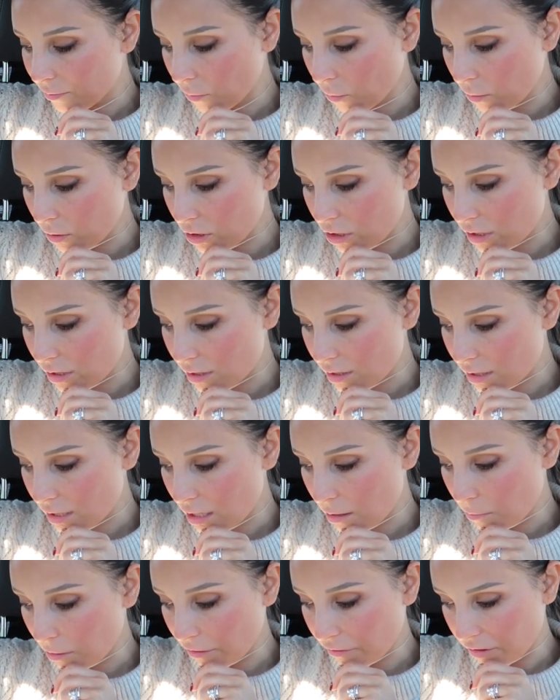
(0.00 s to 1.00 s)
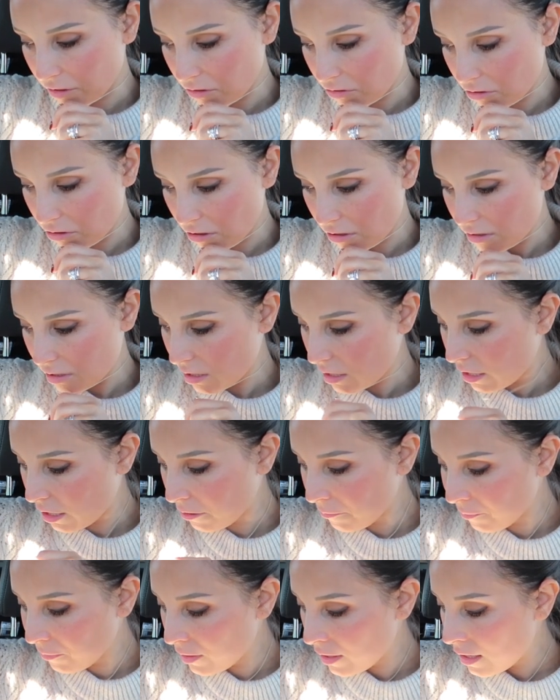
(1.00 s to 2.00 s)
We'll just keep our fingers crossed
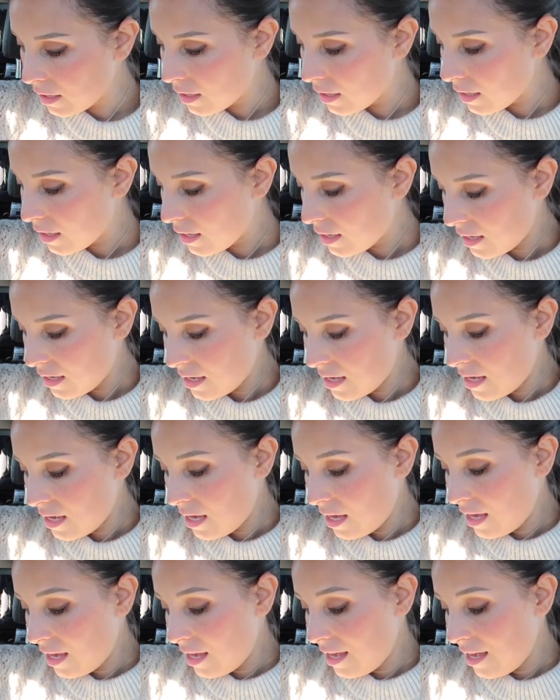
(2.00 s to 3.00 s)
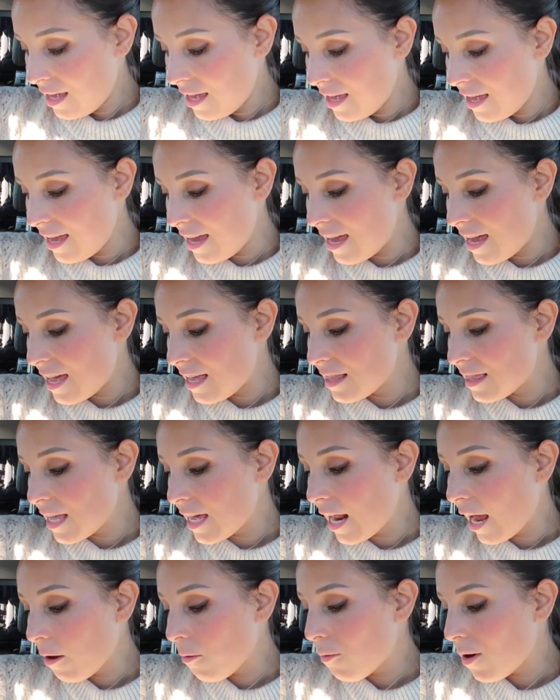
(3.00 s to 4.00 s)
there. And
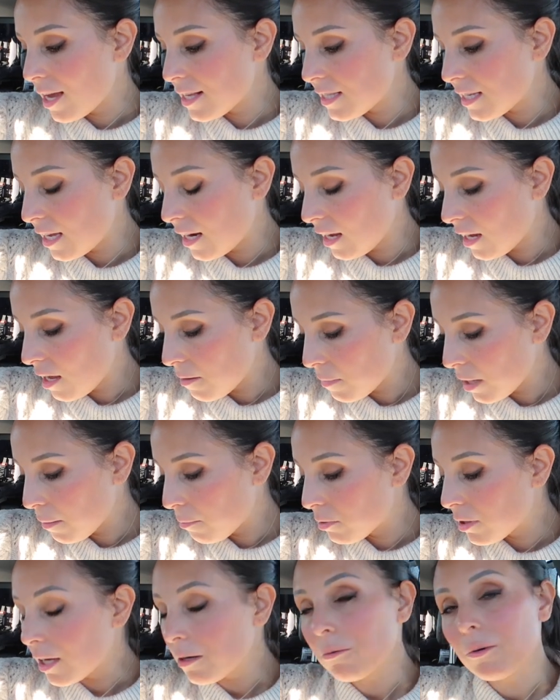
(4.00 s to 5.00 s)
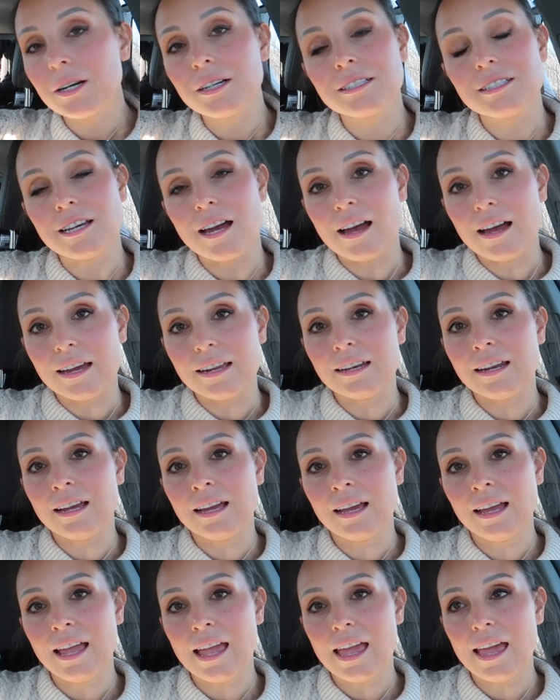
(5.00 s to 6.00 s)
then I went and I got my blood work done
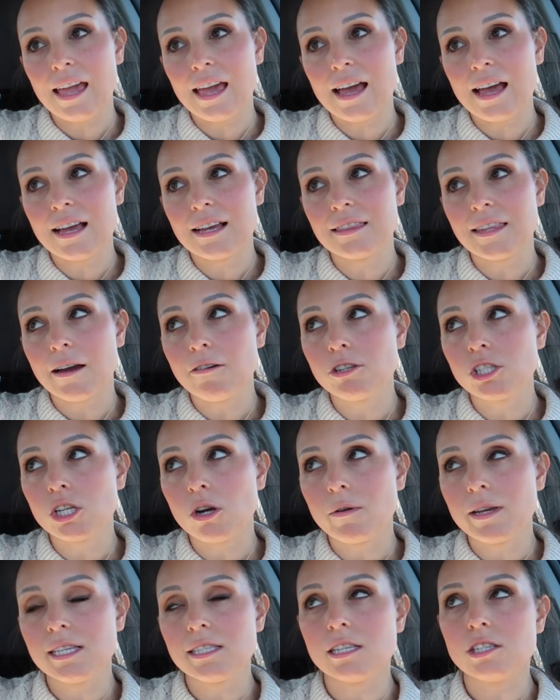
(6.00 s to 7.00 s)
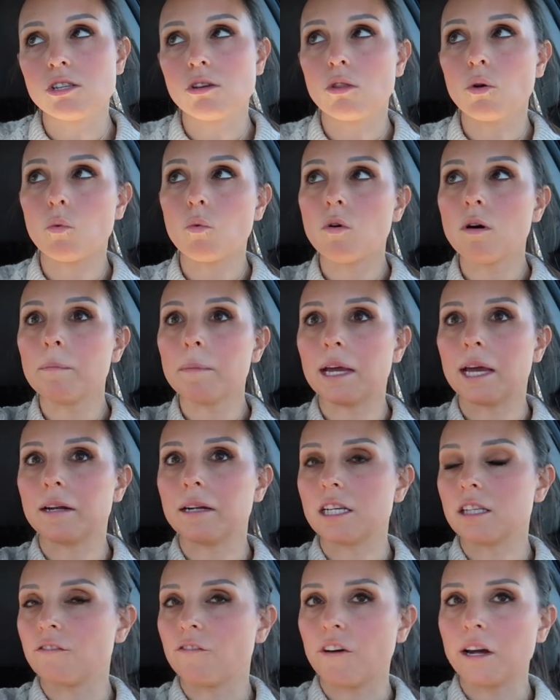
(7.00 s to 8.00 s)
and that was so easy. So the woman,
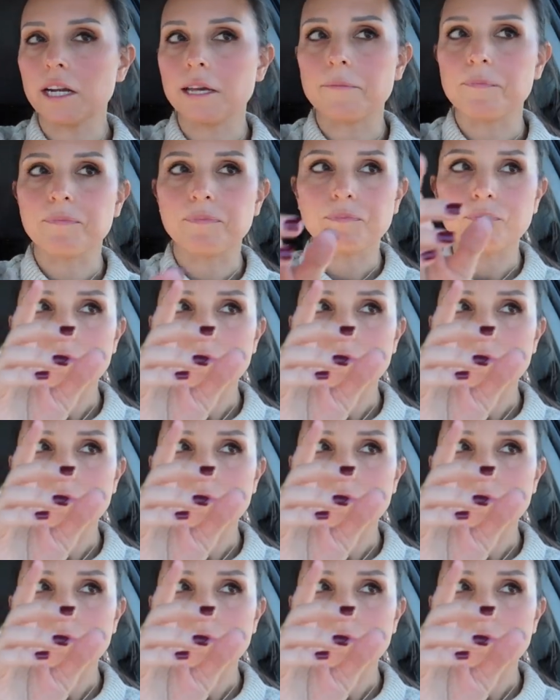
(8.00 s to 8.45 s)
it's funny,